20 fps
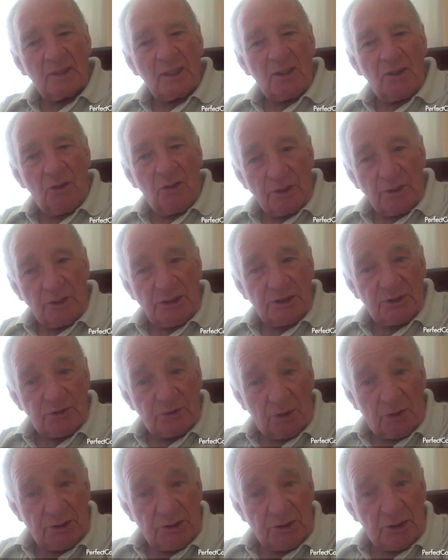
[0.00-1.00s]
Your
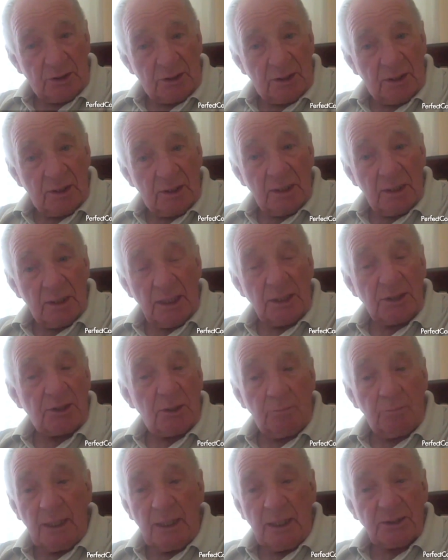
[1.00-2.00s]
instruction is the
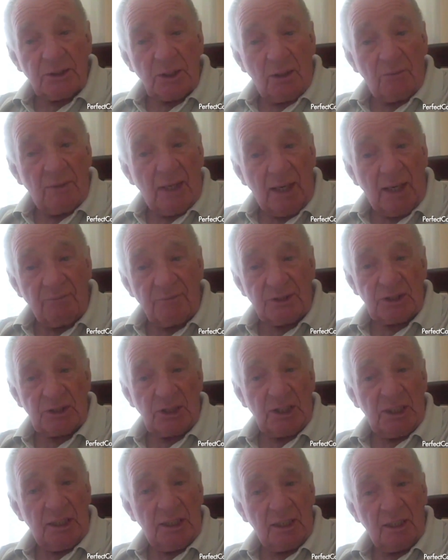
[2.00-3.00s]
best I've ever
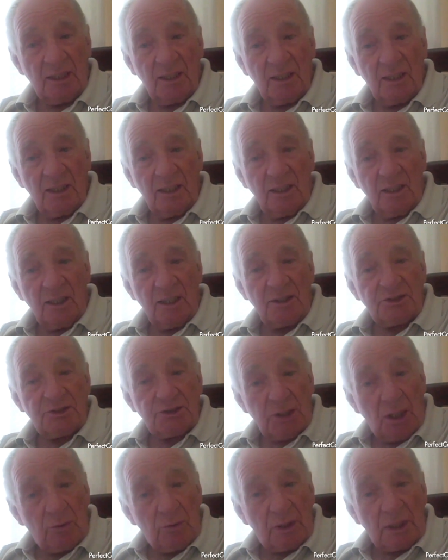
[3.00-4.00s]
seen and
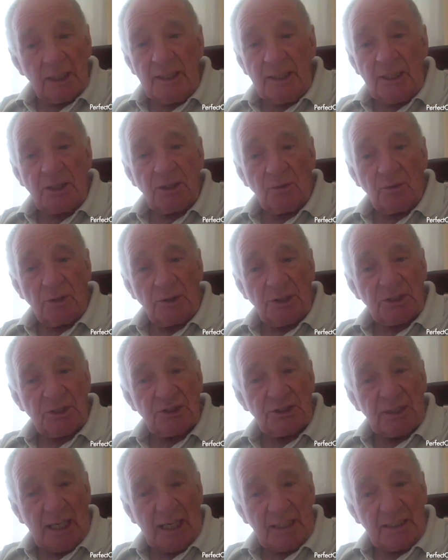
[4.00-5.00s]
so clear to
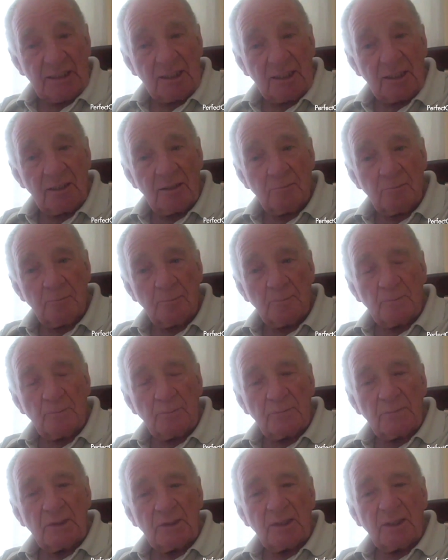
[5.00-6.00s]
understand.
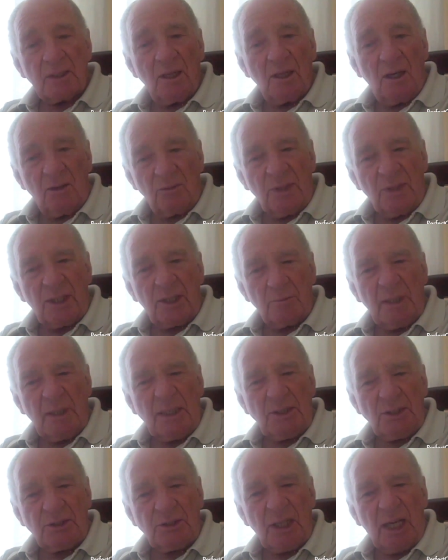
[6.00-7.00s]
I
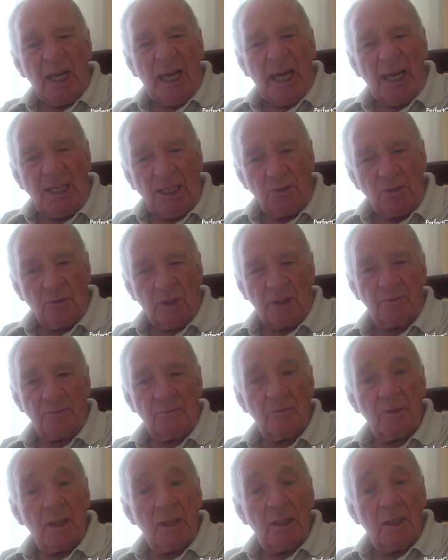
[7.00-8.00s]
recommend it to anyone
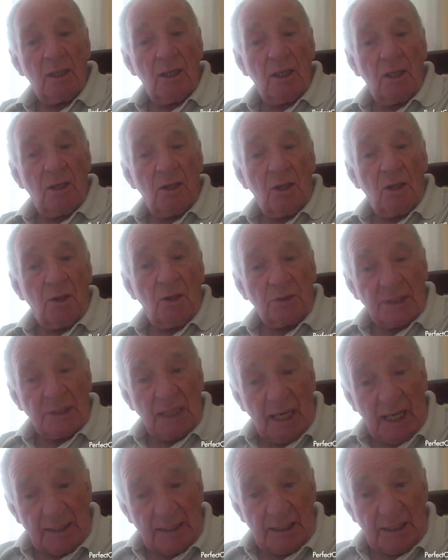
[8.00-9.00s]
who has
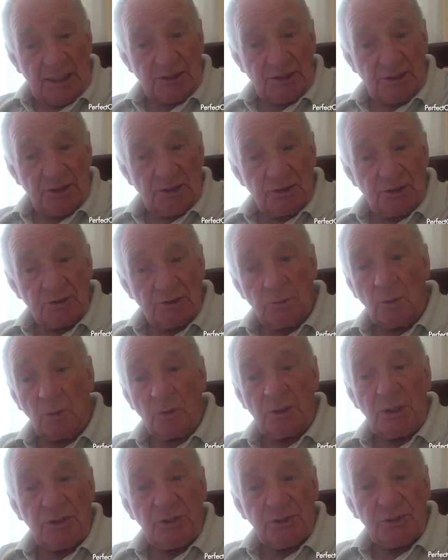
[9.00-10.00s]
had lessons
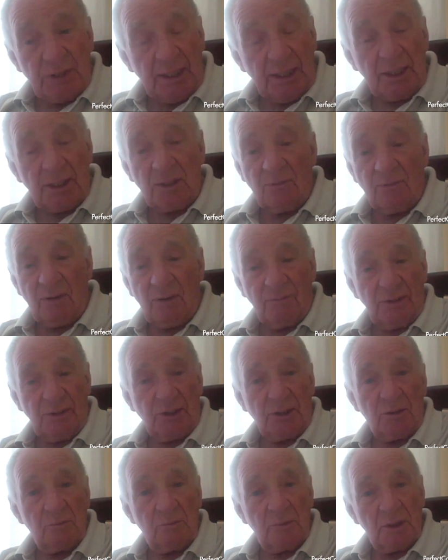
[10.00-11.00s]
or is thinking of having
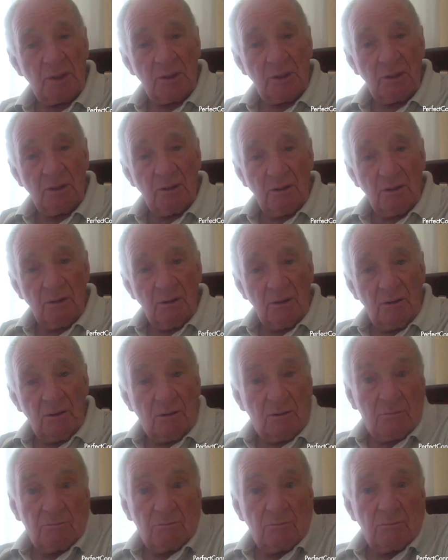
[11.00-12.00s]
them
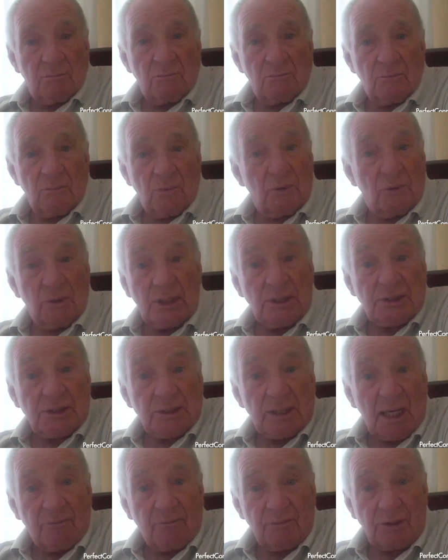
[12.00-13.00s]
or isn't
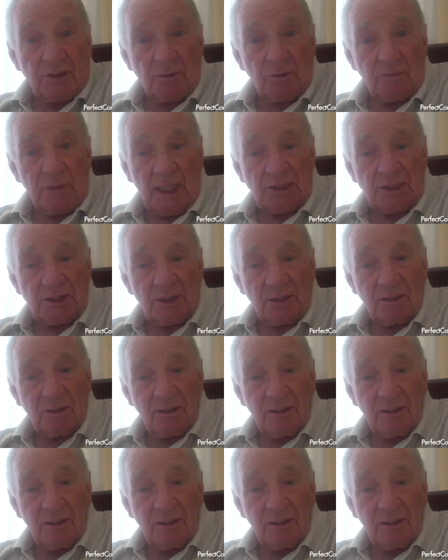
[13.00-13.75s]
having them yet.